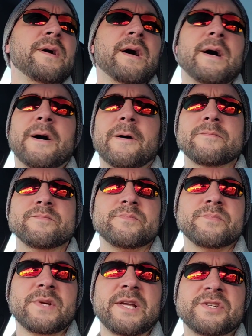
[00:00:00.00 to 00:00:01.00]
um,
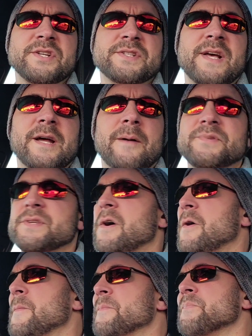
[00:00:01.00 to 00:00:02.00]
get you set up.
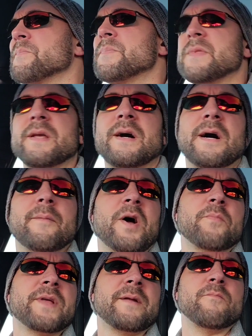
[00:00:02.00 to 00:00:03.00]
So um,
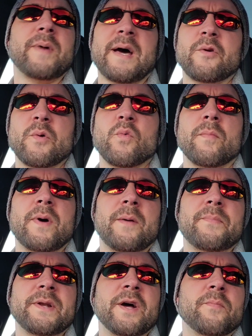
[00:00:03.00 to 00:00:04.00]
help that battery warm
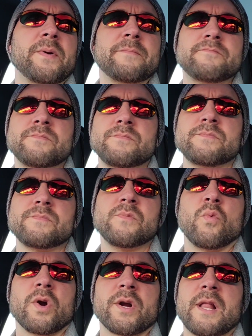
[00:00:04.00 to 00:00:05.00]
up and help it
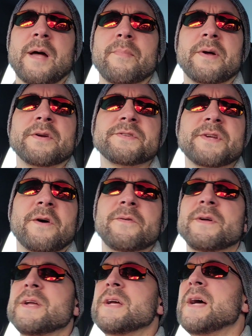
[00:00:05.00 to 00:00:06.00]
work a lot better. So
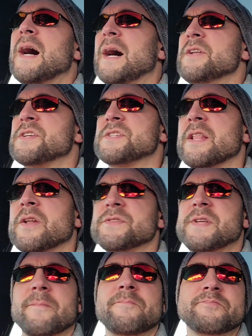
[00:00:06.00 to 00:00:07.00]
uh, just a little
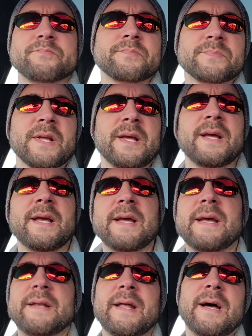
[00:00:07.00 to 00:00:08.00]
tip
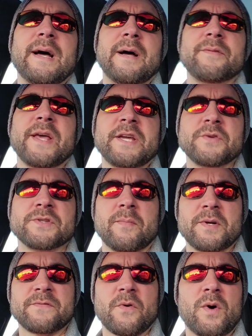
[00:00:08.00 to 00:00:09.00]
and uh, thank you so
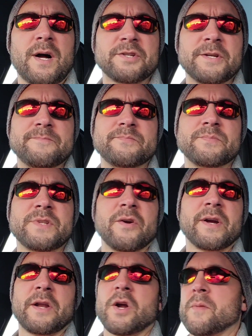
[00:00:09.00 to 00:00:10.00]
much for watching.
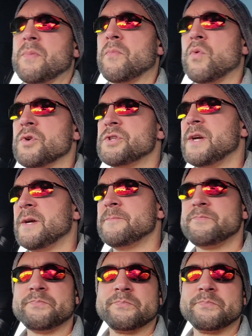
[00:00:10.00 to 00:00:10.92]
Derek at Harper Porsche.